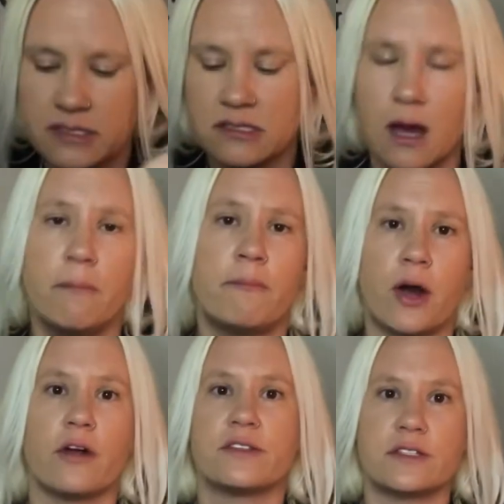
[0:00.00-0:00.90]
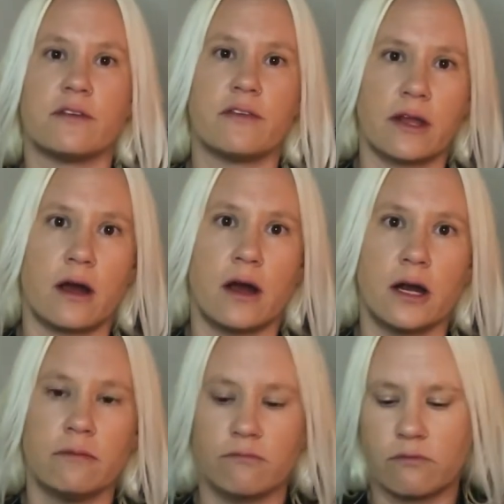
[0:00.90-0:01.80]
some parts of it
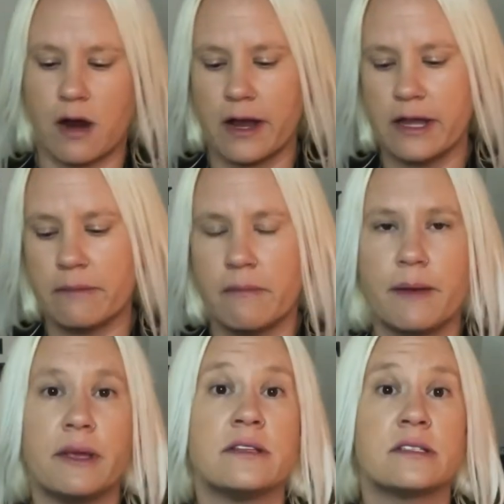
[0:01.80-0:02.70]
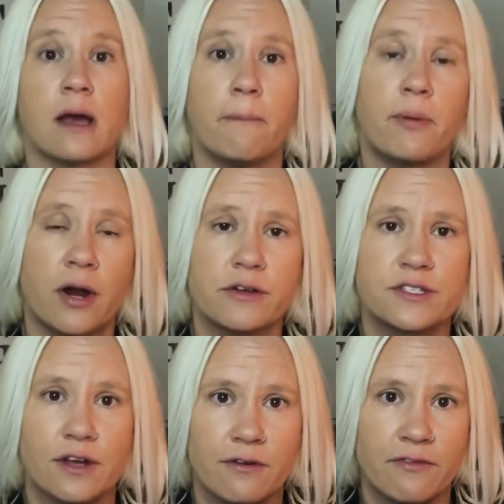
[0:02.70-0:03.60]
are, right? Maybe some
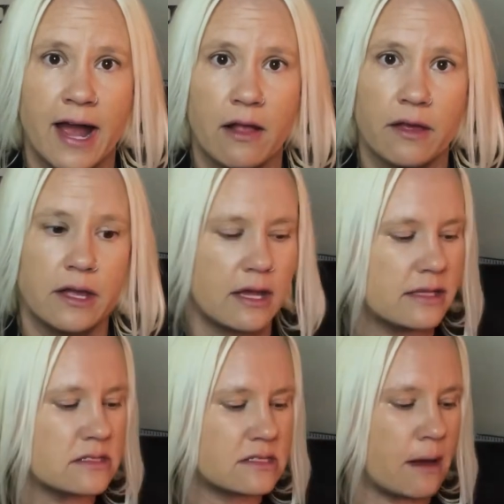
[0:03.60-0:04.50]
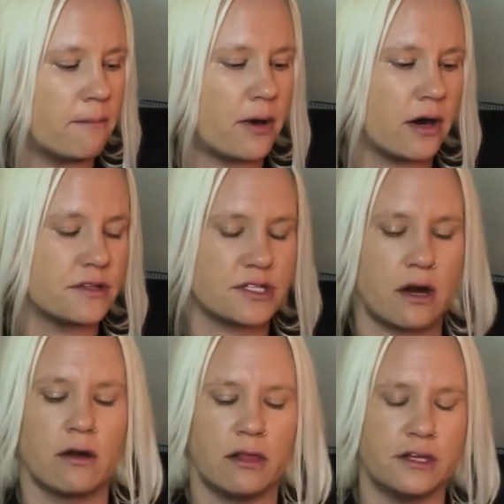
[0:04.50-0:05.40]
parts are valid and some parts
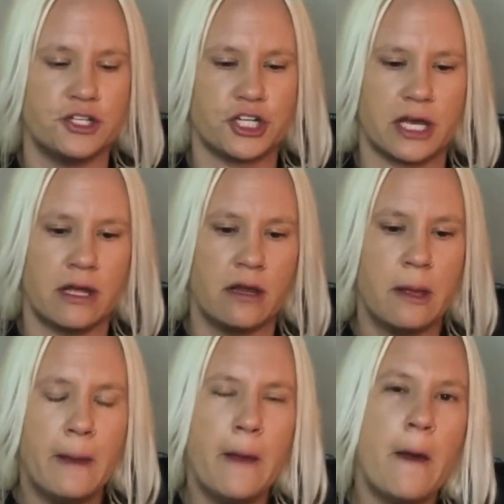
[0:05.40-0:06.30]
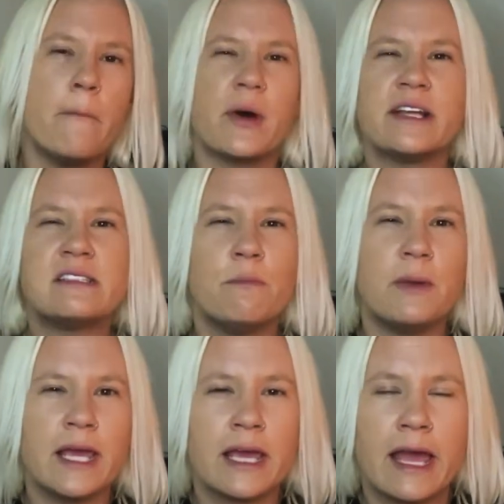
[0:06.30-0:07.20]
are legit, but it's
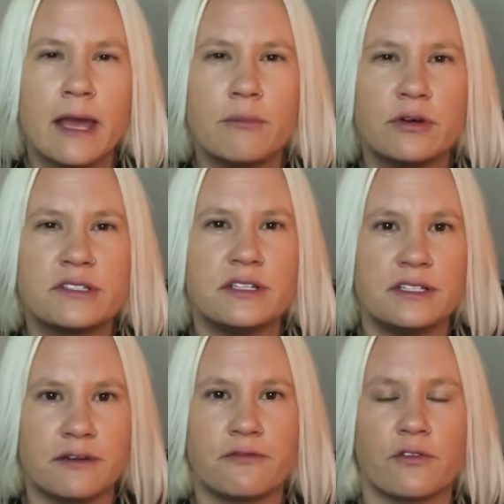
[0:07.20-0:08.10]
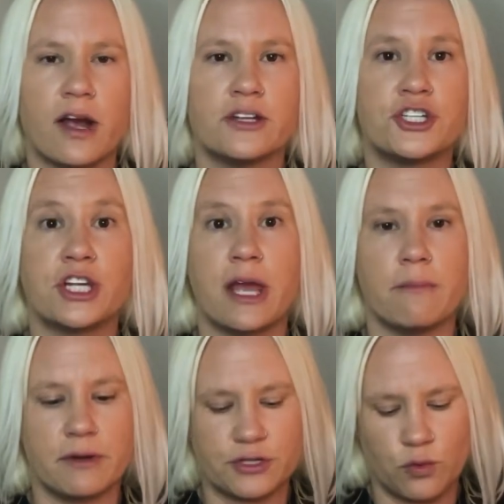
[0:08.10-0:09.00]
being able to
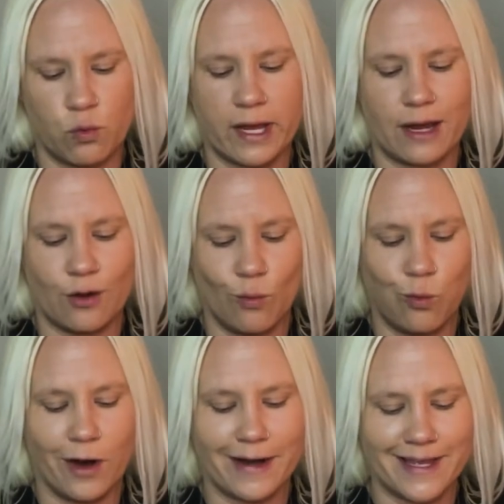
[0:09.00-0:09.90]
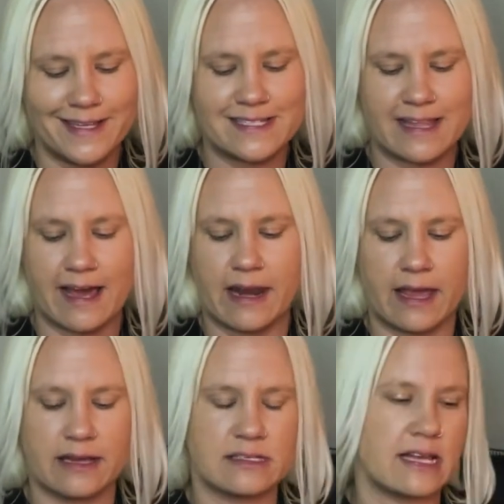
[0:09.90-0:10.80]
differentiate between what is that
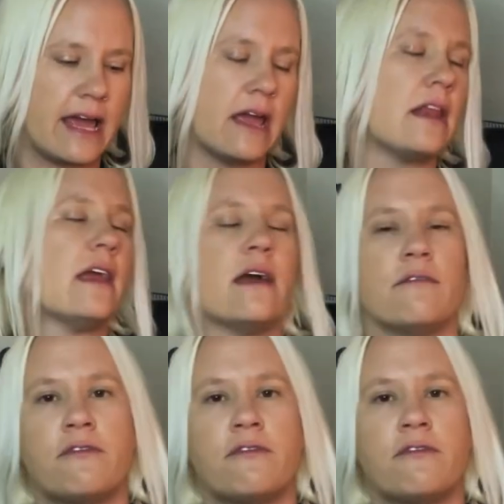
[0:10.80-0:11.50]
anxiety and